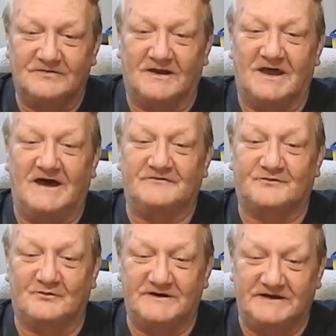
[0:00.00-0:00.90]
the
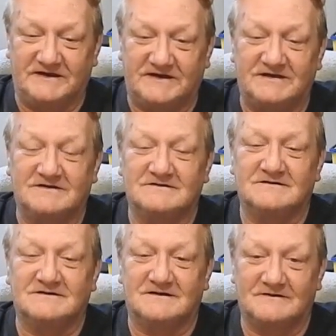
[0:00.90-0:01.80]
last week
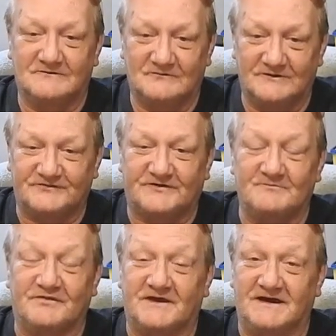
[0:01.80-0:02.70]
with
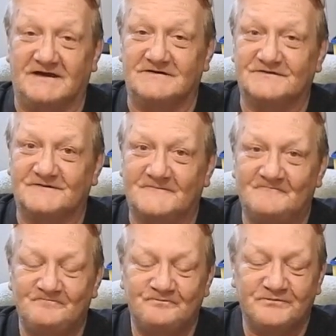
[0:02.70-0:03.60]
some things,
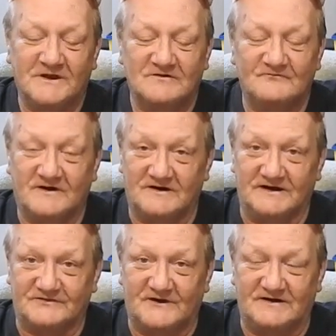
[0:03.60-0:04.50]

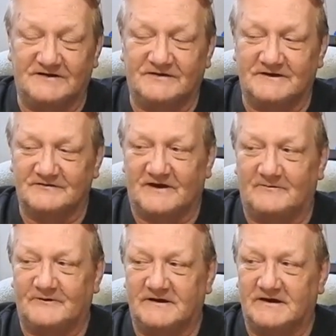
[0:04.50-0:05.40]
very exciting things
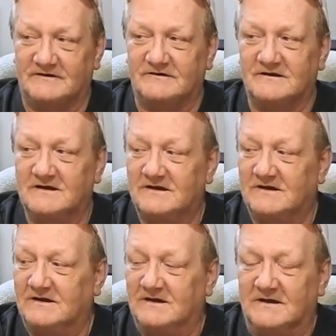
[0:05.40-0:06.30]
happening, and
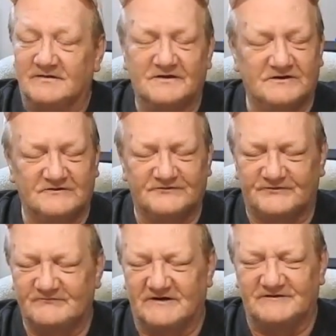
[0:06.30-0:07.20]
then there's
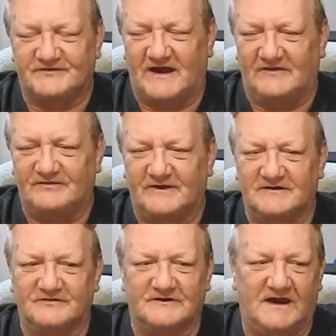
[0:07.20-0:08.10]
some very sad
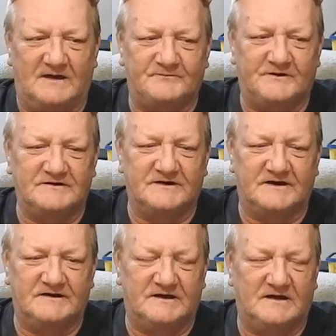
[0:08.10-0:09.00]
things that happened,
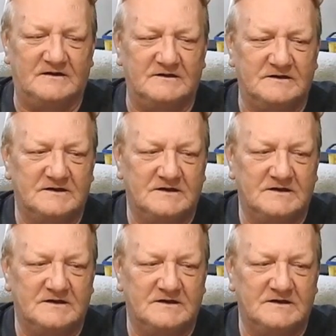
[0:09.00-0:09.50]
and uh,